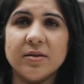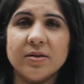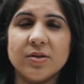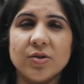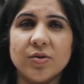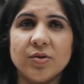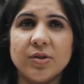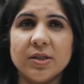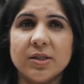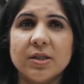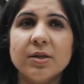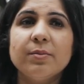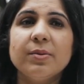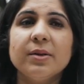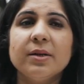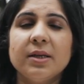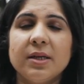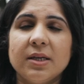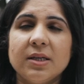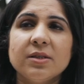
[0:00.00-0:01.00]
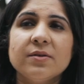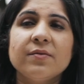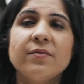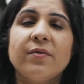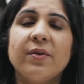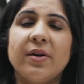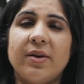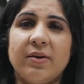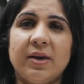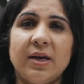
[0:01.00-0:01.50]
So discipline is
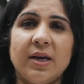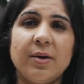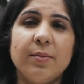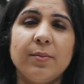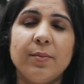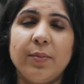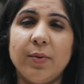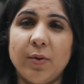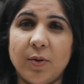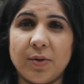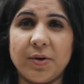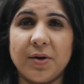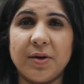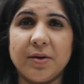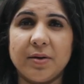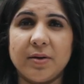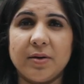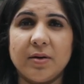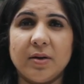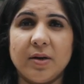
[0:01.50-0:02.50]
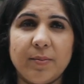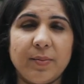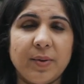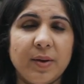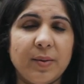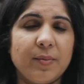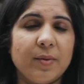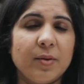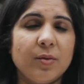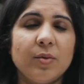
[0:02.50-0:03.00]
very important.
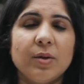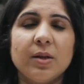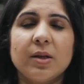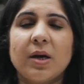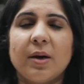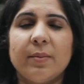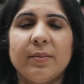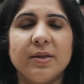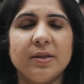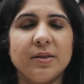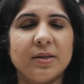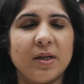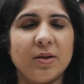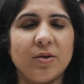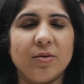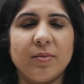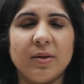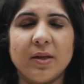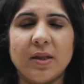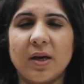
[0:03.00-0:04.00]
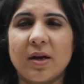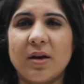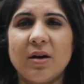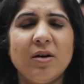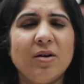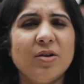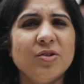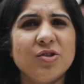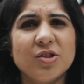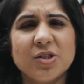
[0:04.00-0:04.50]
People will come and tell you and be like,
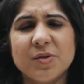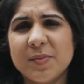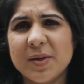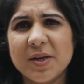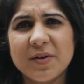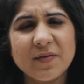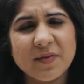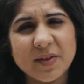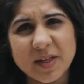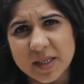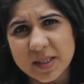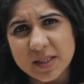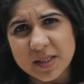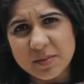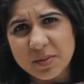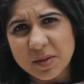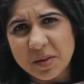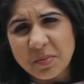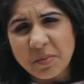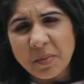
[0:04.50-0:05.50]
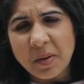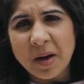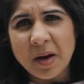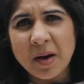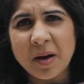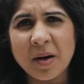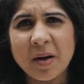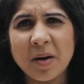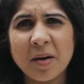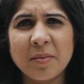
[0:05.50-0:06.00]
oh, just be a flexible
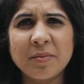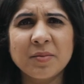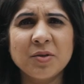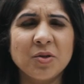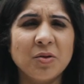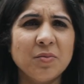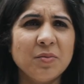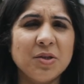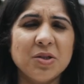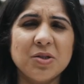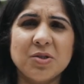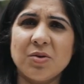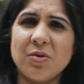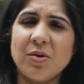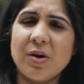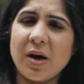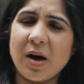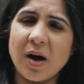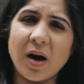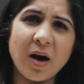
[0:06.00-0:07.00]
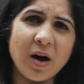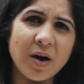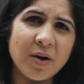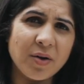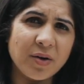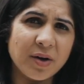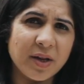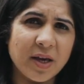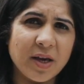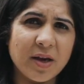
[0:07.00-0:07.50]
mom. Don't be so hard
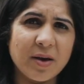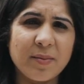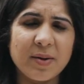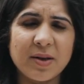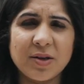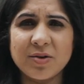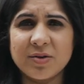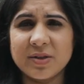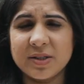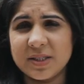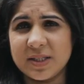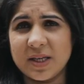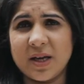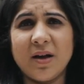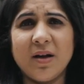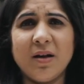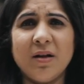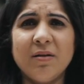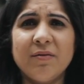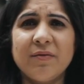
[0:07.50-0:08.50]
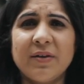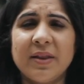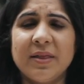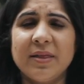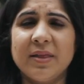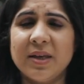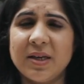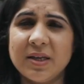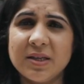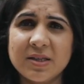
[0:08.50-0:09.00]
on him and yourself
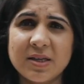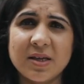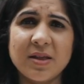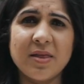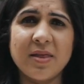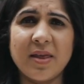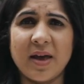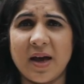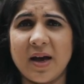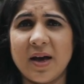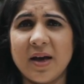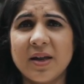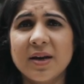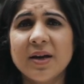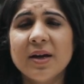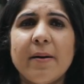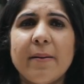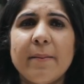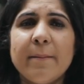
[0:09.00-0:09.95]
and this and that.